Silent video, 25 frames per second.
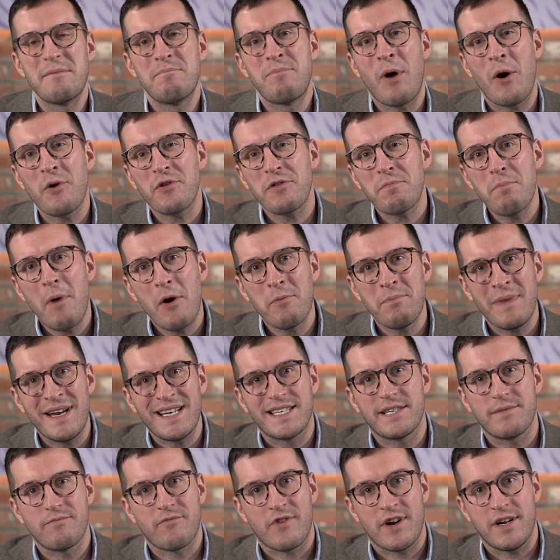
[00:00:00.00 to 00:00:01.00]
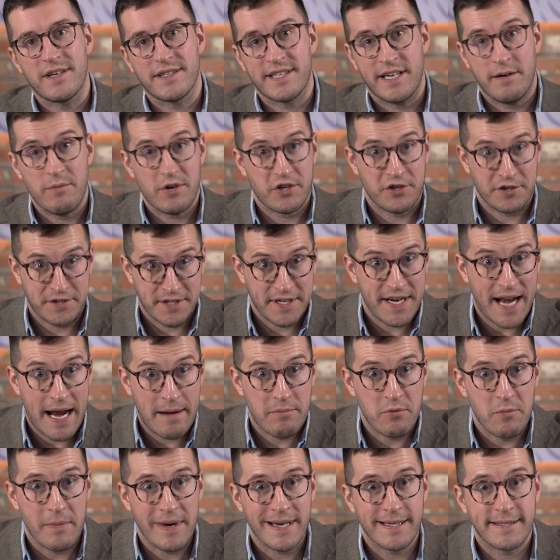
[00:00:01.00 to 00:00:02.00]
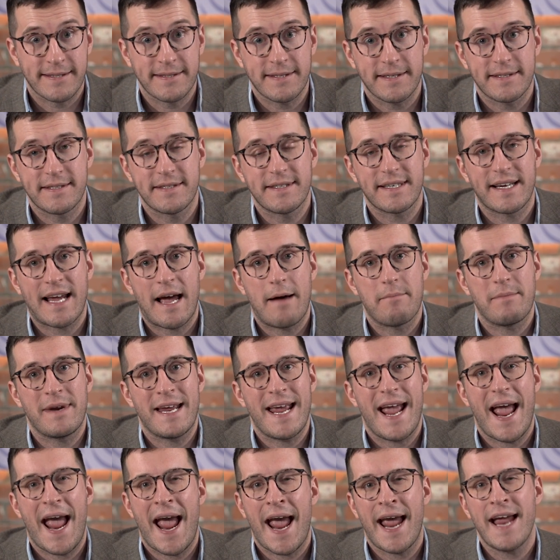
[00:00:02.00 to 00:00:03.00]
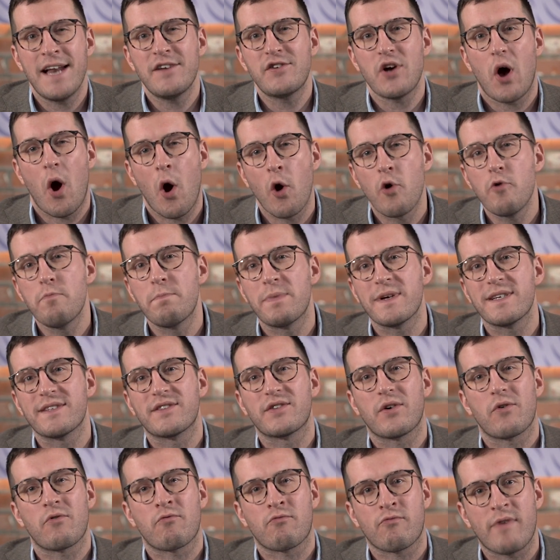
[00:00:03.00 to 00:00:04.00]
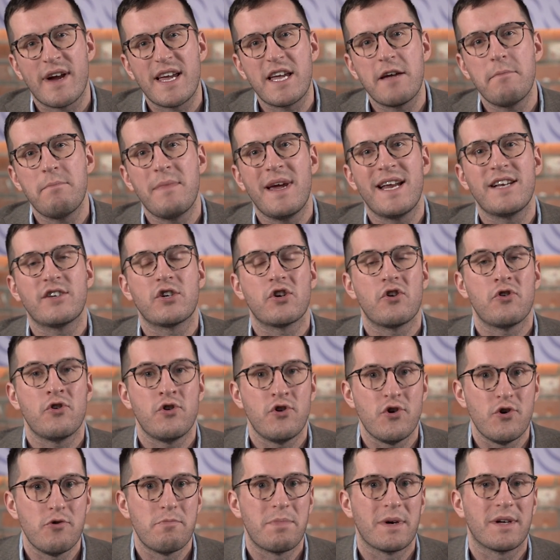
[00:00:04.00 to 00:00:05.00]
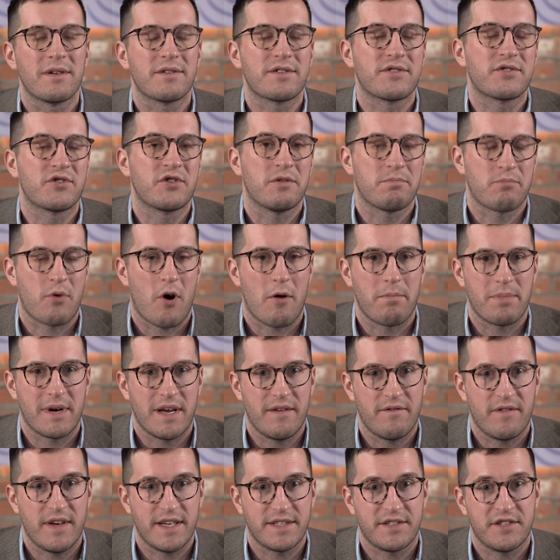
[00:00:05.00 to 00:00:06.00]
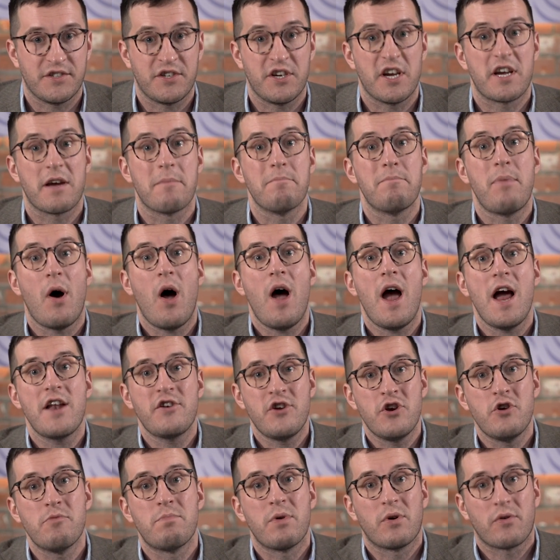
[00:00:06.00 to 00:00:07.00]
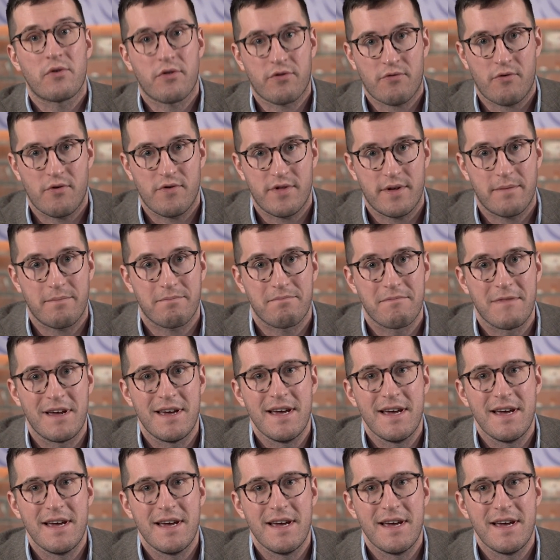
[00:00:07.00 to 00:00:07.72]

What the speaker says: Both Momentum Realty, which is EnableMe's sister company, and Opes recommend new builds to property investors. You can buy a new build through them.